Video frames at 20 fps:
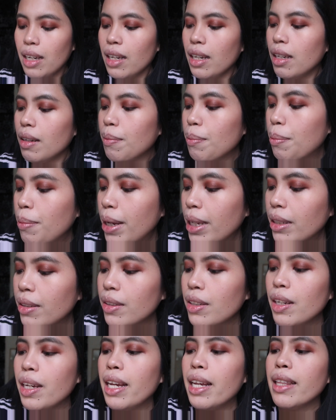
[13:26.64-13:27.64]
better now.
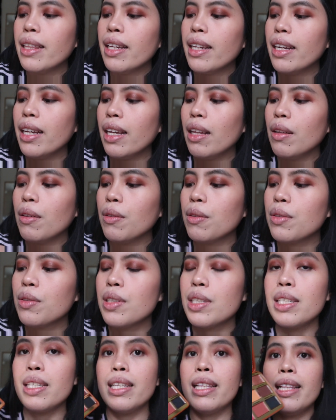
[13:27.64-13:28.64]
And then I'll
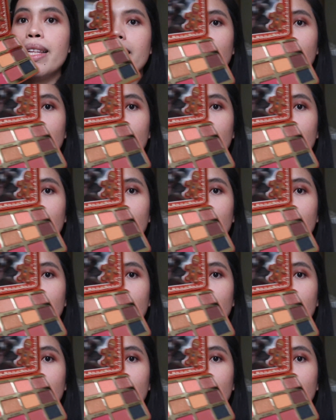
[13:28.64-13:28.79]
slick